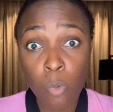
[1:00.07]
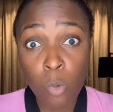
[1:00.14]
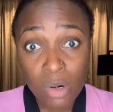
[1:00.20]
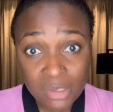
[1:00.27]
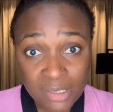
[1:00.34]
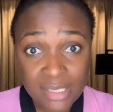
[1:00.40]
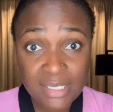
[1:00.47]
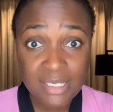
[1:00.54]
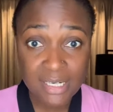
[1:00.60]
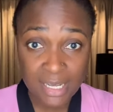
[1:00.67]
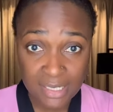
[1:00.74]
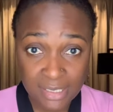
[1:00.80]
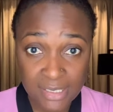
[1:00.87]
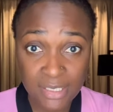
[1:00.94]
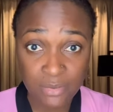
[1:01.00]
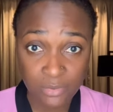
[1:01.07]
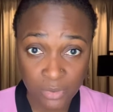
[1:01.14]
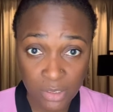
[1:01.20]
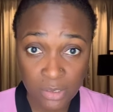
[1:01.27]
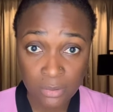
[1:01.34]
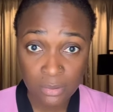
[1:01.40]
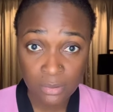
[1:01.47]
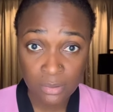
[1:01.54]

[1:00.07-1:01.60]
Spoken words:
watching DSTV